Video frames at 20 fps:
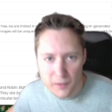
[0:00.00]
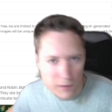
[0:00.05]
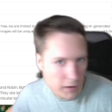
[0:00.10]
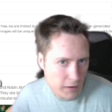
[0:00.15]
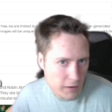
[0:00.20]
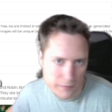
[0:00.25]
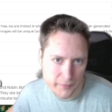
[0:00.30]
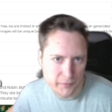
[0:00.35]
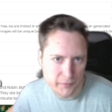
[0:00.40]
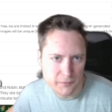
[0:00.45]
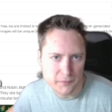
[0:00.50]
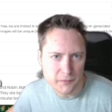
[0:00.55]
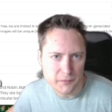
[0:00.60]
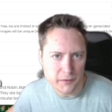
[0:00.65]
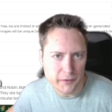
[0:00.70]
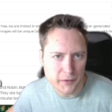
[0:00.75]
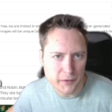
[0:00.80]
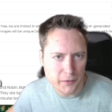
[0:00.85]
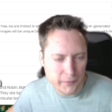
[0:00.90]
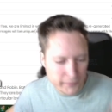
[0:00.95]
That's just
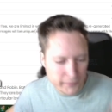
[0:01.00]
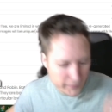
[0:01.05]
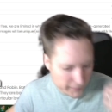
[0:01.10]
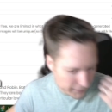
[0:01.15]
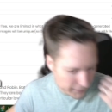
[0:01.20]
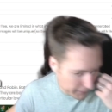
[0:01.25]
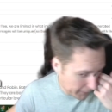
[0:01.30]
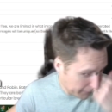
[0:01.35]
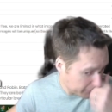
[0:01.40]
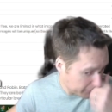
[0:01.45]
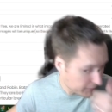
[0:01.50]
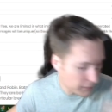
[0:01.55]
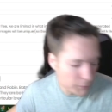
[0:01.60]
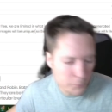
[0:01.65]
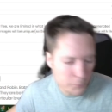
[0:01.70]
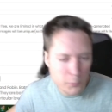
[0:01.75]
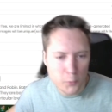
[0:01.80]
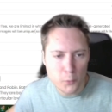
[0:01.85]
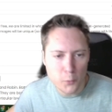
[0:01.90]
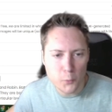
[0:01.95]
going to go to the internet. It's
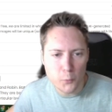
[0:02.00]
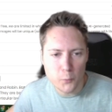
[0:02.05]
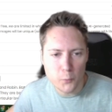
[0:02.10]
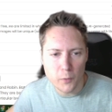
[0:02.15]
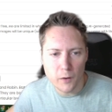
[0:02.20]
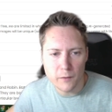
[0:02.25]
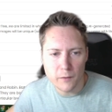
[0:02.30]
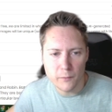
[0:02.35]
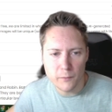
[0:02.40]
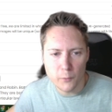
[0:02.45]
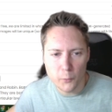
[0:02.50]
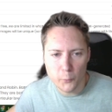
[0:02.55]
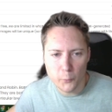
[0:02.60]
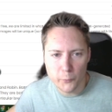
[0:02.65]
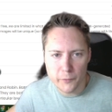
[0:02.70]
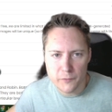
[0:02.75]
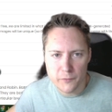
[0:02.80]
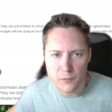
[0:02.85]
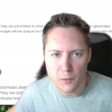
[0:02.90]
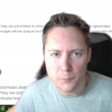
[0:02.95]
going to pull all
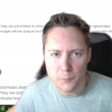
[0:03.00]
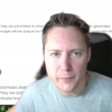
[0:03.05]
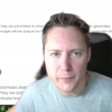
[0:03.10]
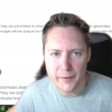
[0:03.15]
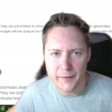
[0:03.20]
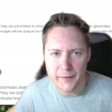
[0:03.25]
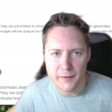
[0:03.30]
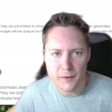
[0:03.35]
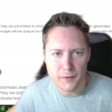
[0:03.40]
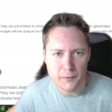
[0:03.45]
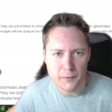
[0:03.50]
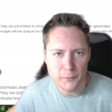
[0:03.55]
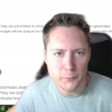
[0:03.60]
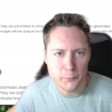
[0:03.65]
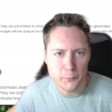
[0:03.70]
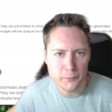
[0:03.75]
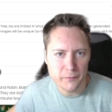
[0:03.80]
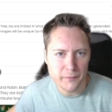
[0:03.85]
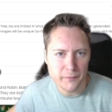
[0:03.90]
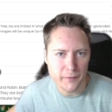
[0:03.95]
the top rated
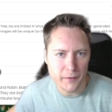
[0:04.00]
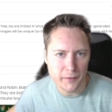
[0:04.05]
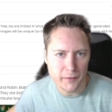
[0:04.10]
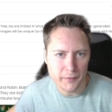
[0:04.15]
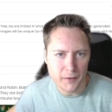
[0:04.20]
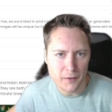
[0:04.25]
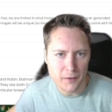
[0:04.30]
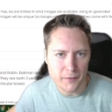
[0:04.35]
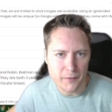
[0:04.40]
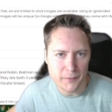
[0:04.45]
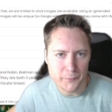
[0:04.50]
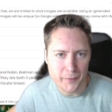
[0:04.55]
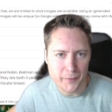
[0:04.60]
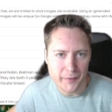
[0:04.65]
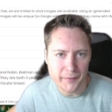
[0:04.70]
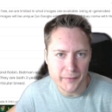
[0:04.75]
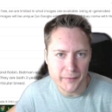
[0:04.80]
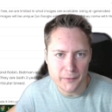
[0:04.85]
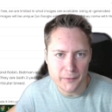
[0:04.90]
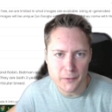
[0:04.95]
articles that are currently
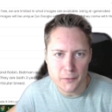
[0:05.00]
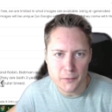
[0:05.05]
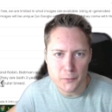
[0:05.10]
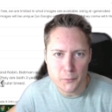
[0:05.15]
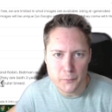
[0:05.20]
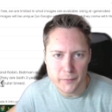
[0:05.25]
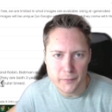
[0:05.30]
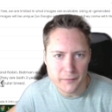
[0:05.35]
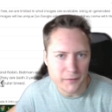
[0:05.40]
ranking in Google.